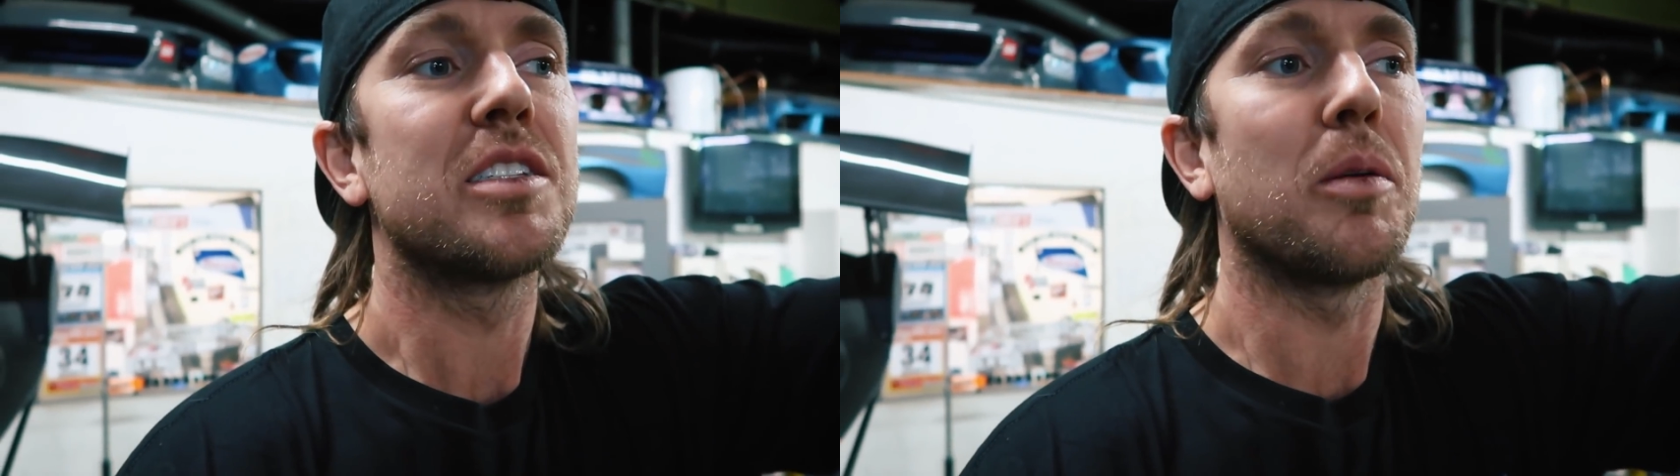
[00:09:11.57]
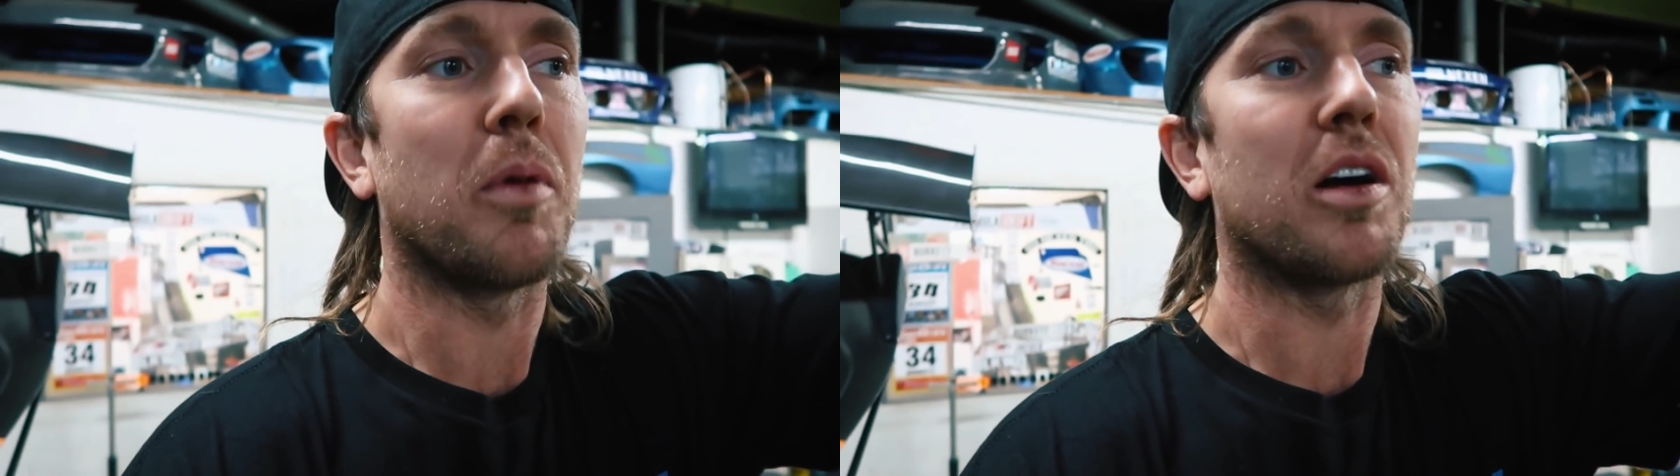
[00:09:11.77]

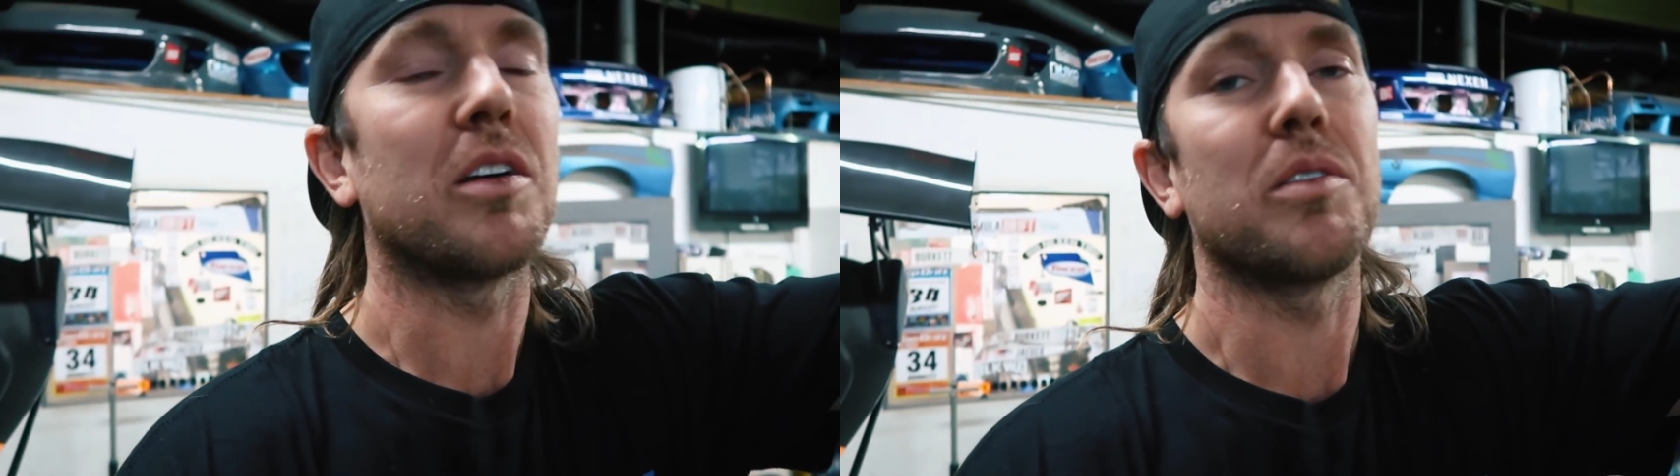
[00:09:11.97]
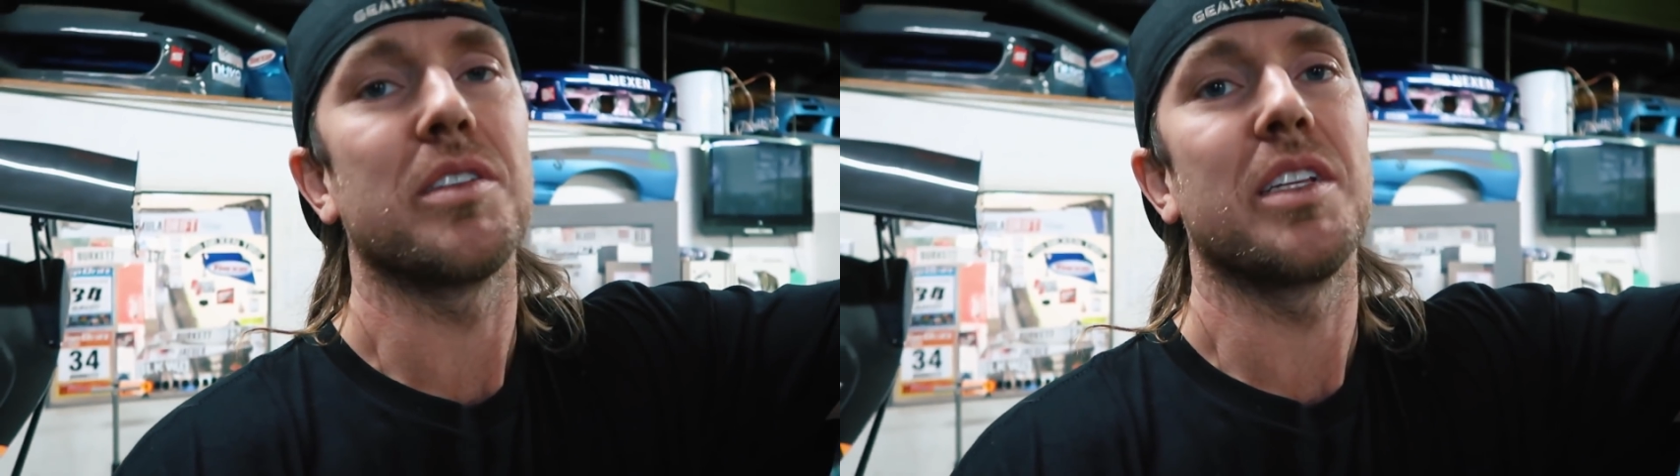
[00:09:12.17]

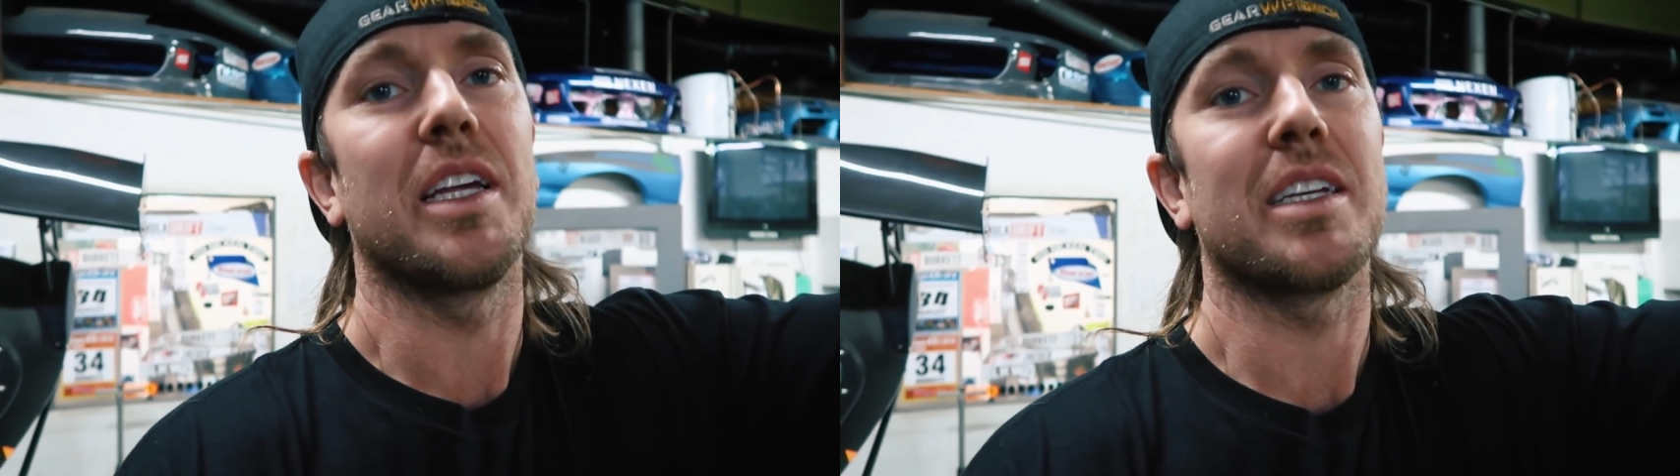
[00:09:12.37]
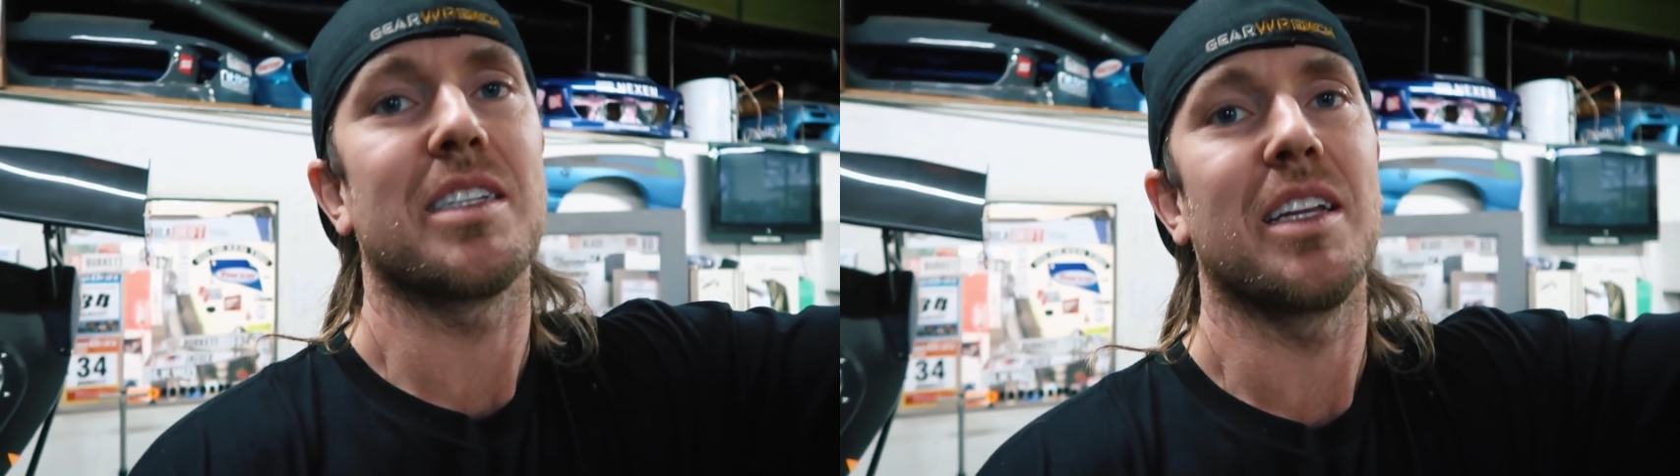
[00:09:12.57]
tomorrow or the
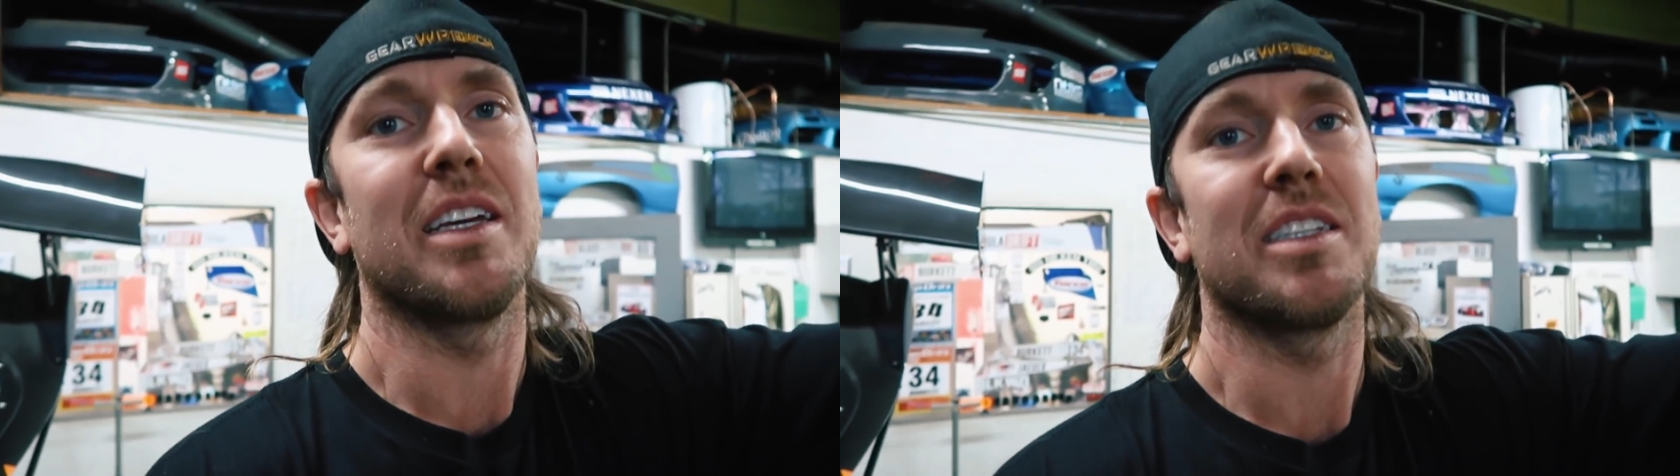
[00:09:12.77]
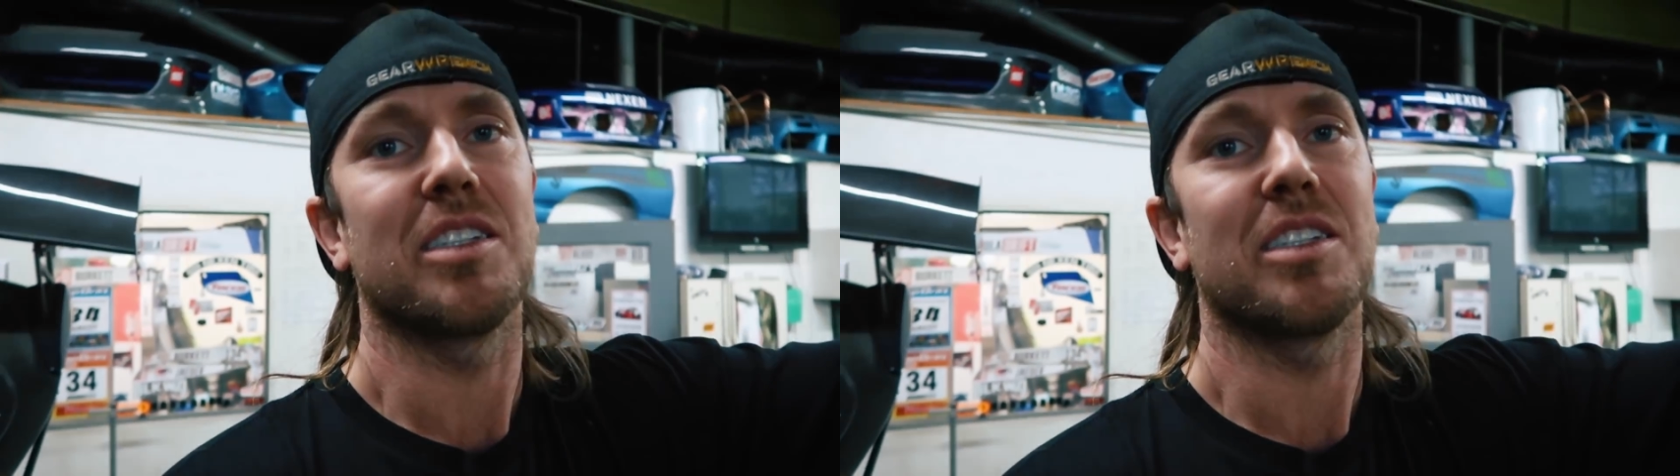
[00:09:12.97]
next day.